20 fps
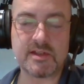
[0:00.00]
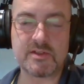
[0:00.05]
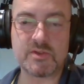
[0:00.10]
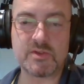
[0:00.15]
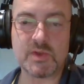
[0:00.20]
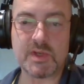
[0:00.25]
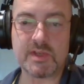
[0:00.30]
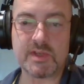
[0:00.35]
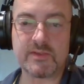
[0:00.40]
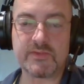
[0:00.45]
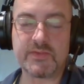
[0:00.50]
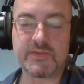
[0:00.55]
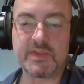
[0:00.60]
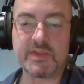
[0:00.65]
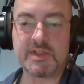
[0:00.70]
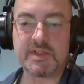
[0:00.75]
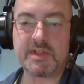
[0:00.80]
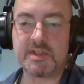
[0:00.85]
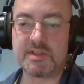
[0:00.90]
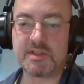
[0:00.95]
can
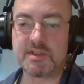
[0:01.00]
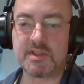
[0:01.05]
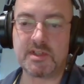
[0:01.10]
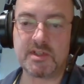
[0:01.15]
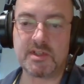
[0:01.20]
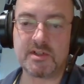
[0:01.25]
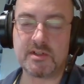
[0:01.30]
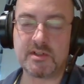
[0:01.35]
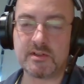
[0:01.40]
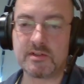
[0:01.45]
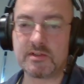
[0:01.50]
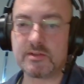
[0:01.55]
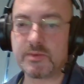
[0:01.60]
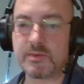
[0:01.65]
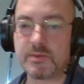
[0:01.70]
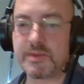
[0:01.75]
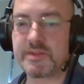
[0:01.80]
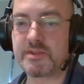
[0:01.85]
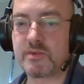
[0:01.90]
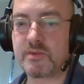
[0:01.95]
fill in here
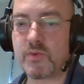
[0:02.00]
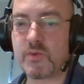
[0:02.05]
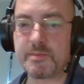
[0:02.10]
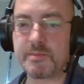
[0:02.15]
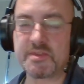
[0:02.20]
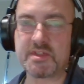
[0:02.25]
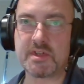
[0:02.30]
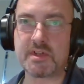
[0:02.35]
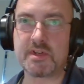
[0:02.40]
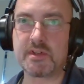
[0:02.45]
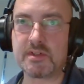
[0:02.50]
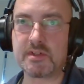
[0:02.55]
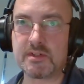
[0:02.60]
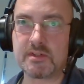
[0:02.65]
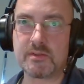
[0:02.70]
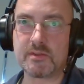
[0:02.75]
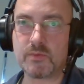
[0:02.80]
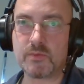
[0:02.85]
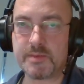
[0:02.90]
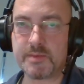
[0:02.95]
with the
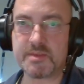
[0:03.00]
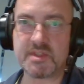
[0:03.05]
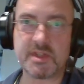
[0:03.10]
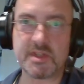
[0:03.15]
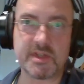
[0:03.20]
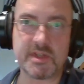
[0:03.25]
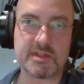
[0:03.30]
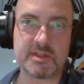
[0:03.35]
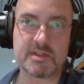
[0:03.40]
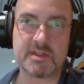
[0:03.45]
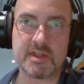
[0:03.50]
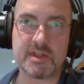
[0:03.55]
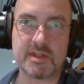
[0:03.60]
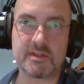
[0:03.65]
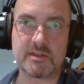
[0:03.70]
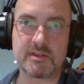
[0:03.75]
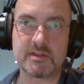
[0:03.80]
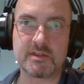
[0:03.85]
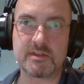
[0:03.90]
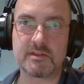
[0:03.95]
website
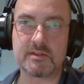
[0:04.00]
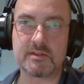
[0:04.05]
and